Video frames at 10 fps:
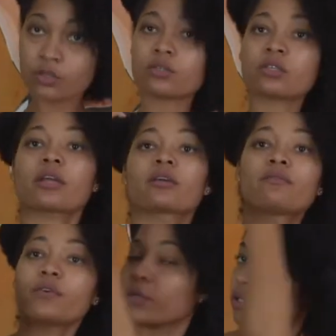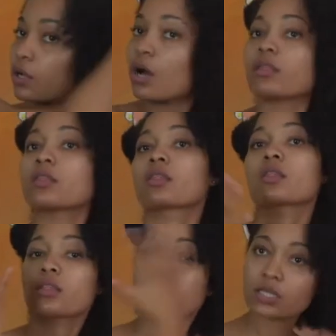So I can focus on
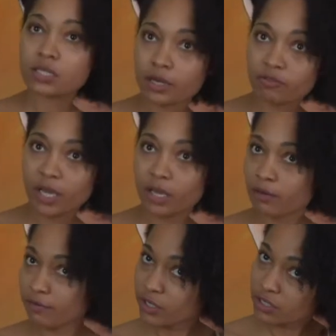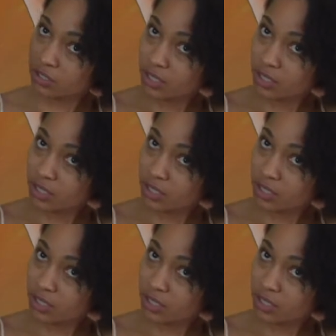this side of my hair first,